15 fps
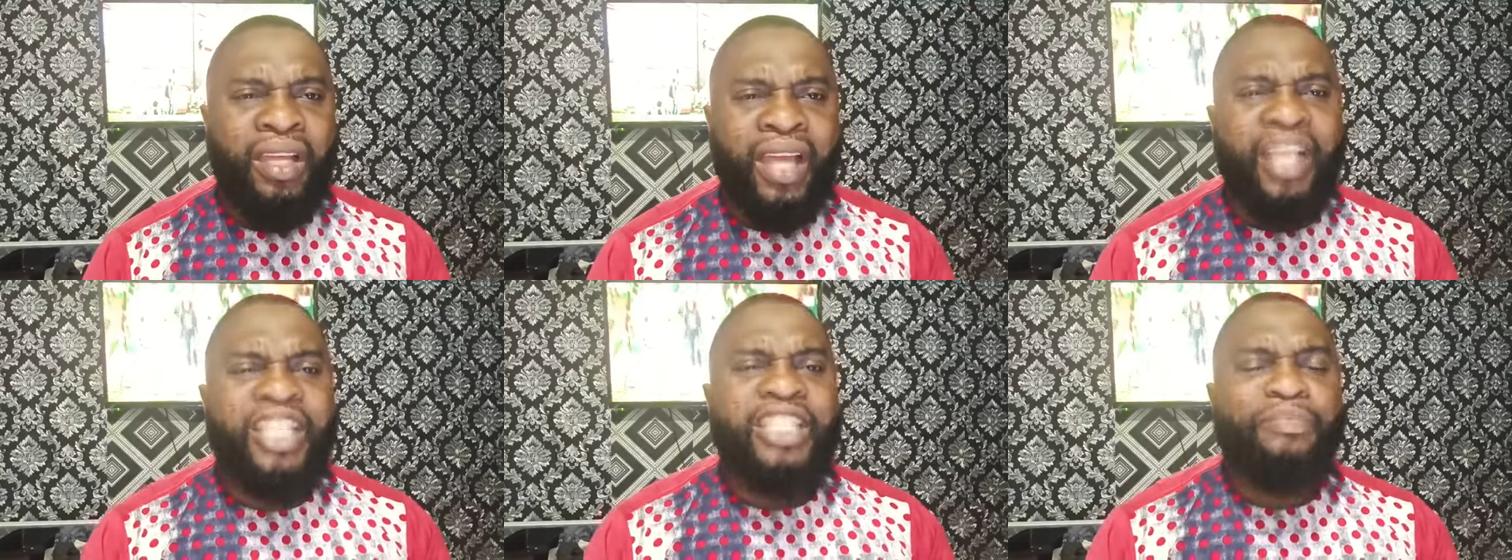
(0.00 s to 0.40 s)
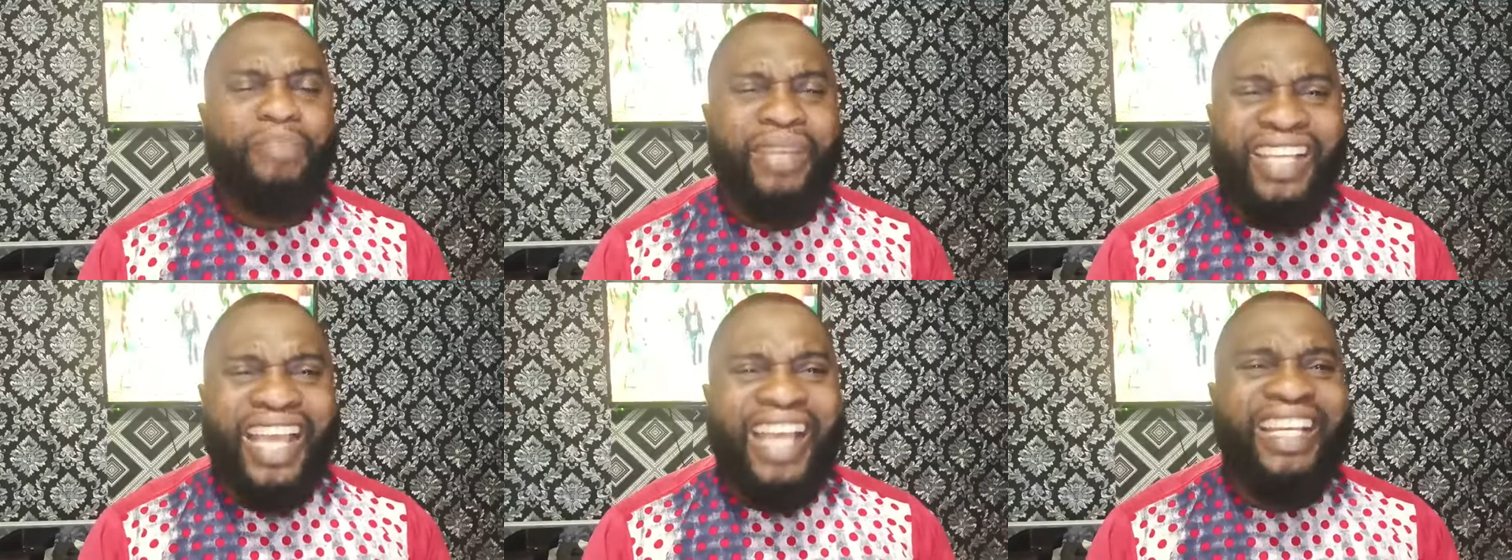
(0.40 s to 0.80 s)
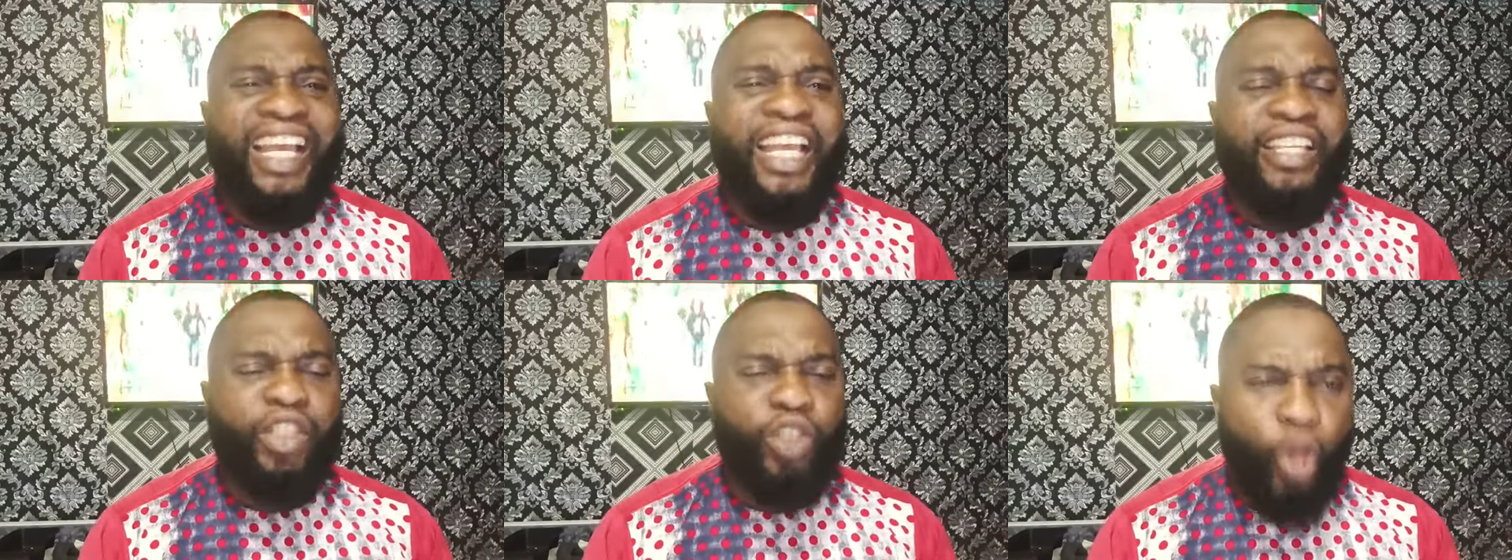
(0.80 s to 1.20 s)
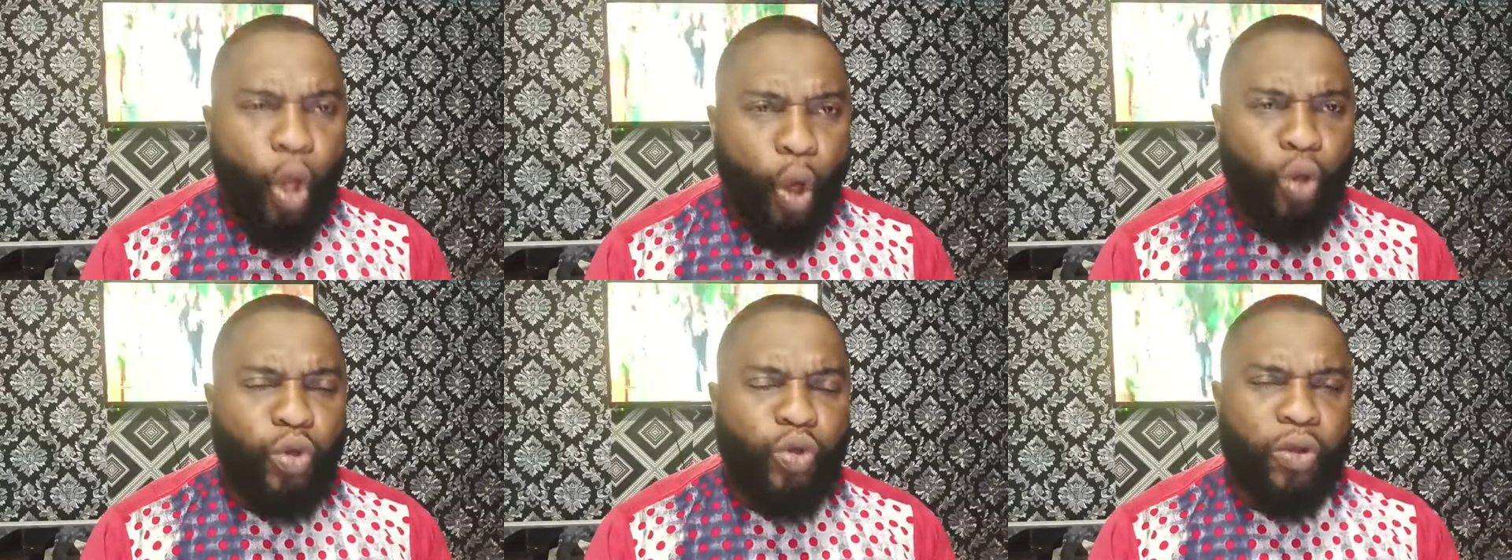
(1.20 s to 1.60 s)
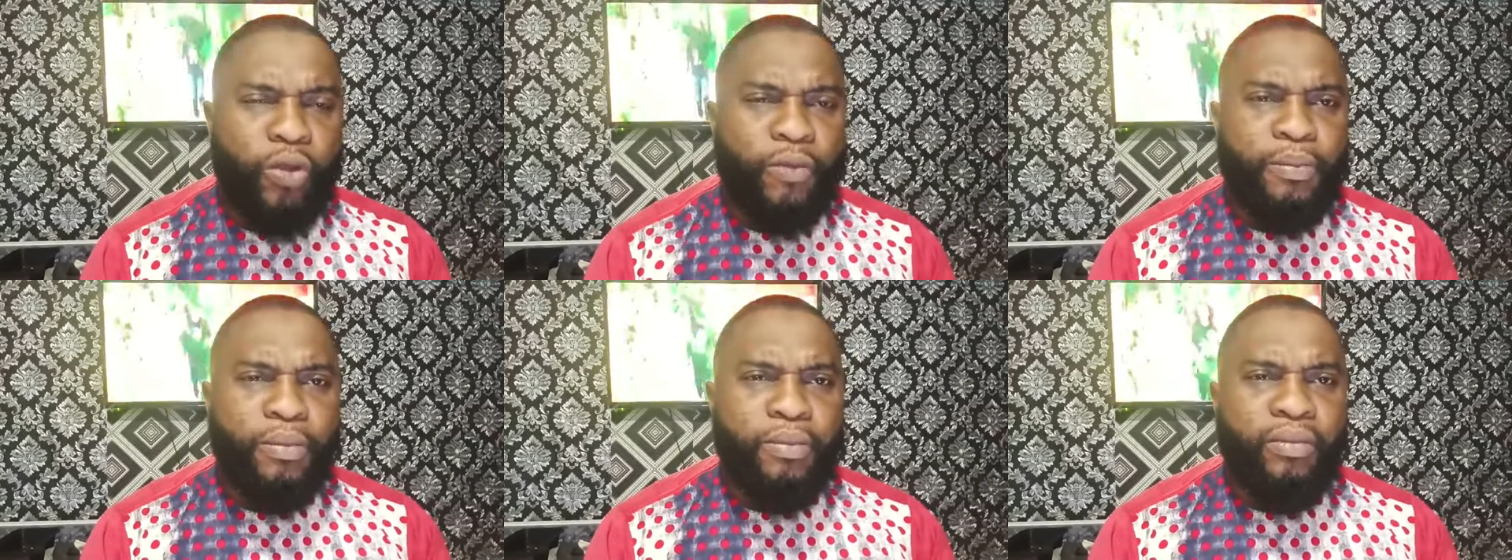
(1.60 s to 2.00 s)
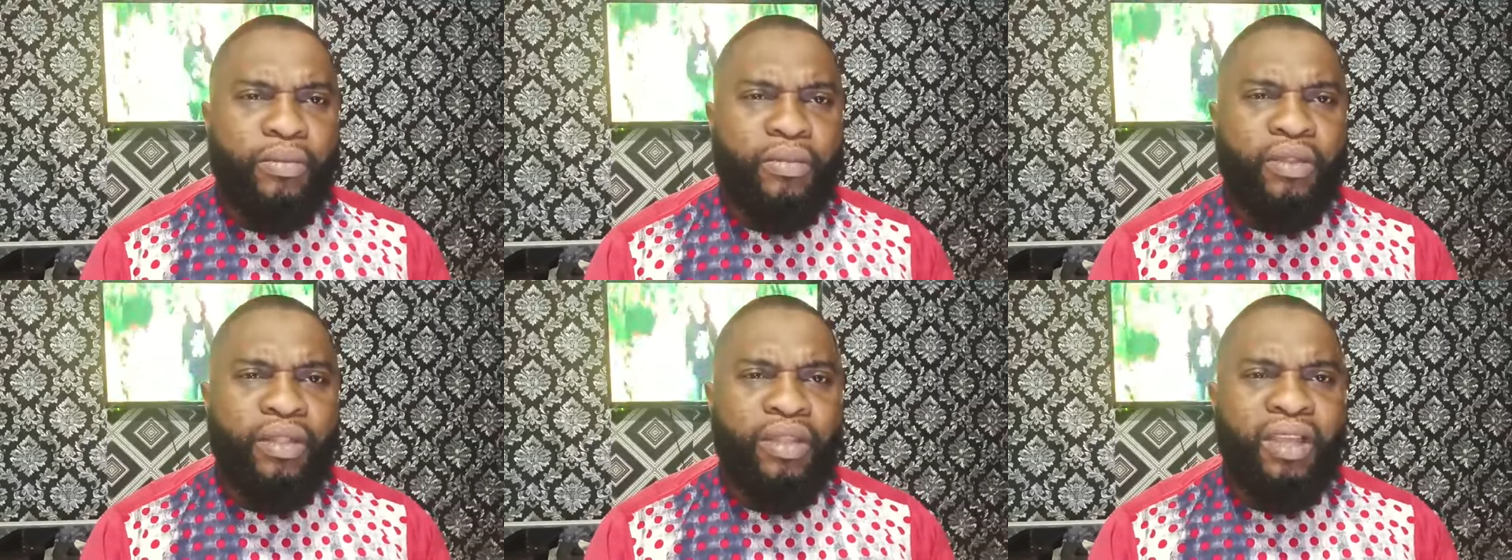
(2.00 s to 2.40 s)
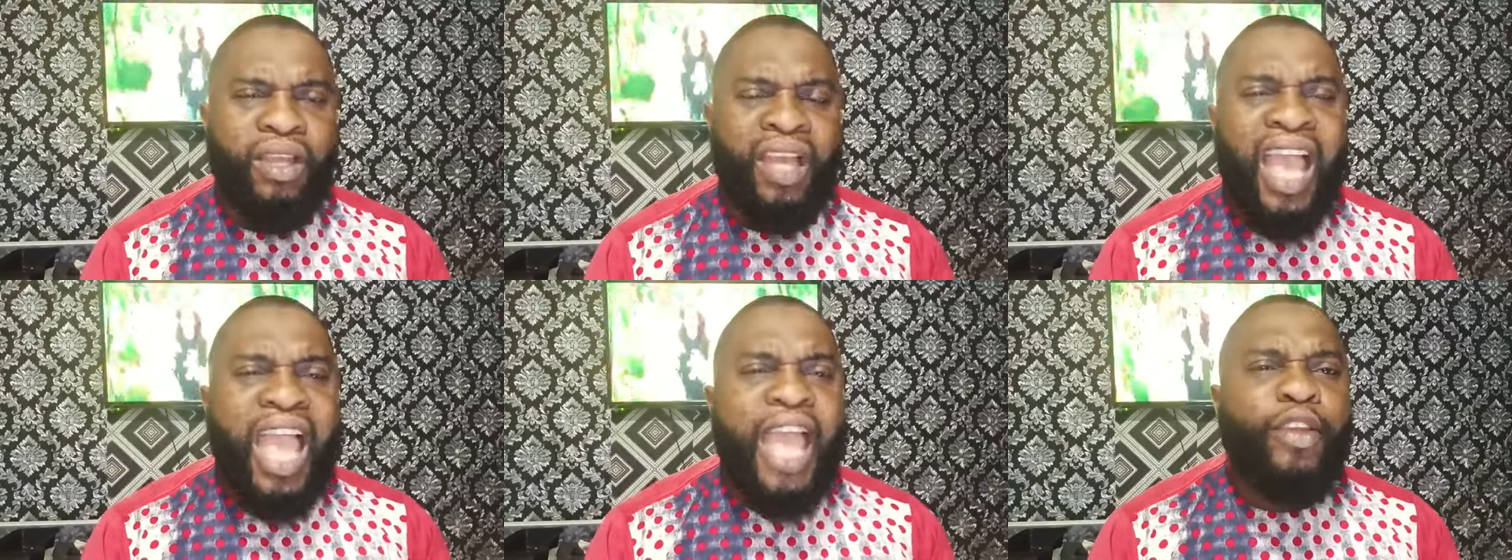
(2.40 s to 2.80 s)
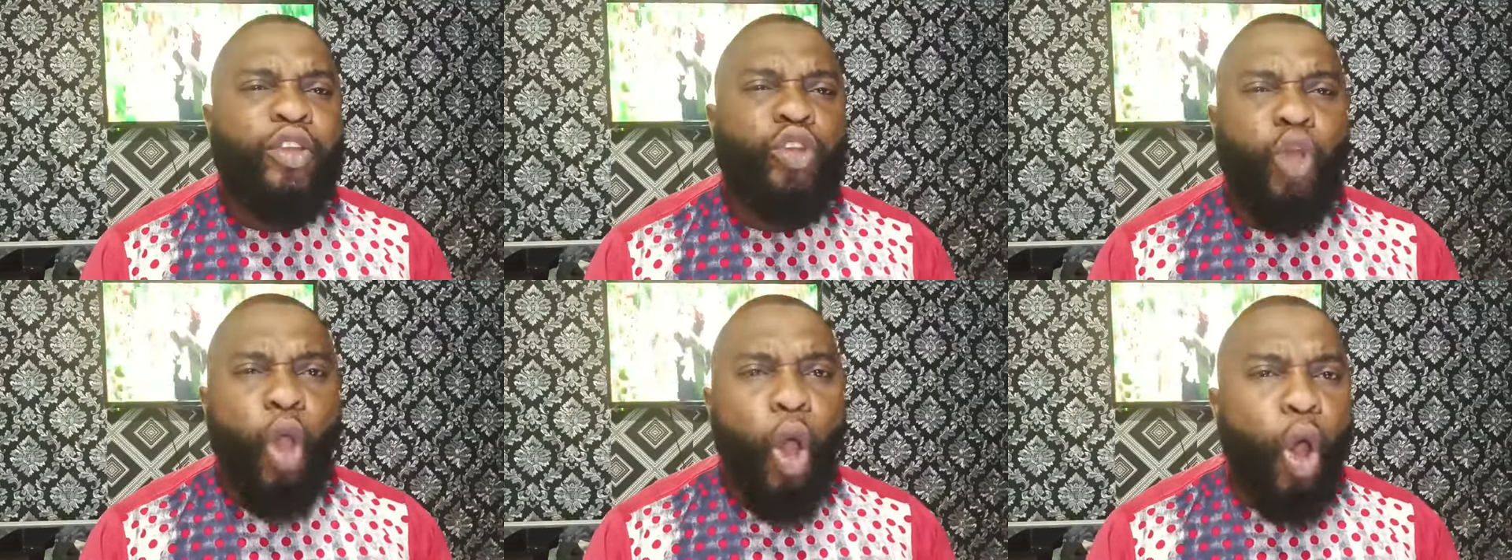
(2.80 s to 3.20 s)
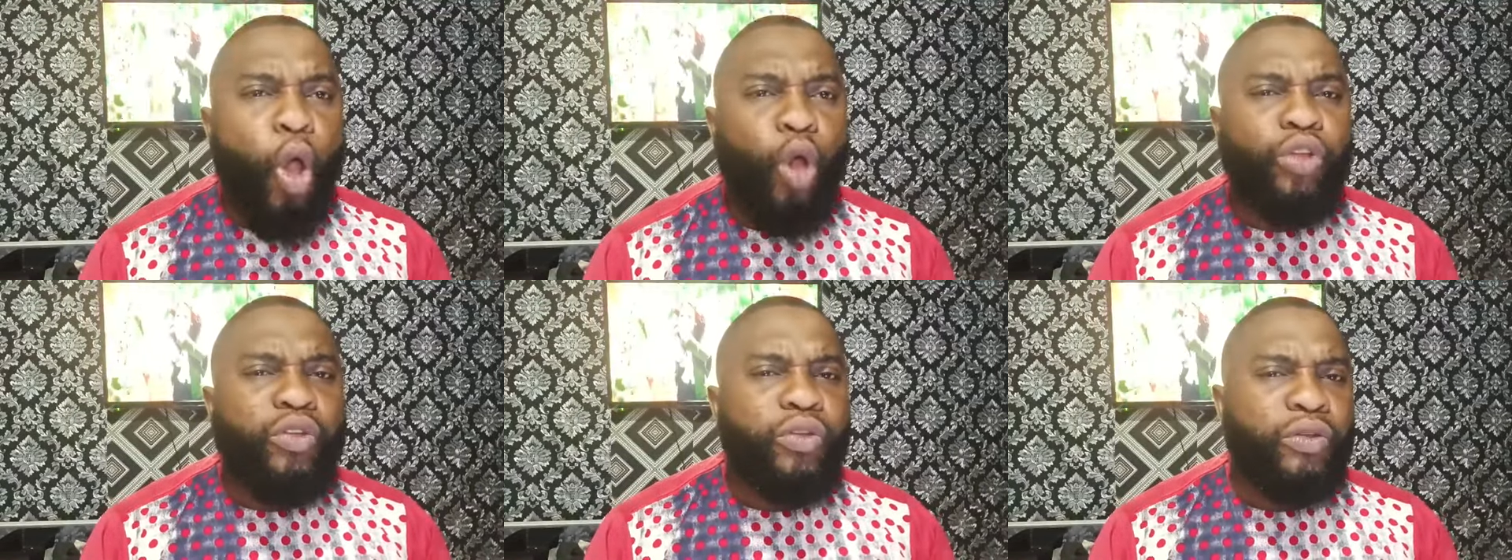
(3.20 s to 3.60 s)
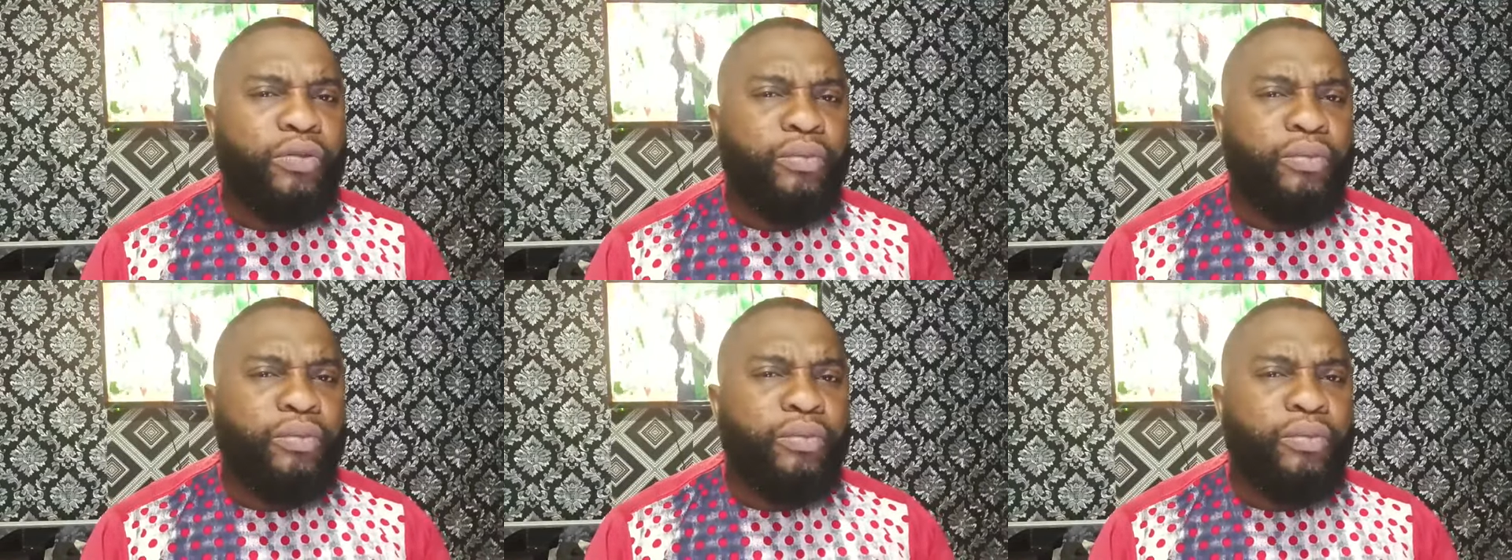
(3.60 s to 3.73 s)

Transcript: and speak against God, and God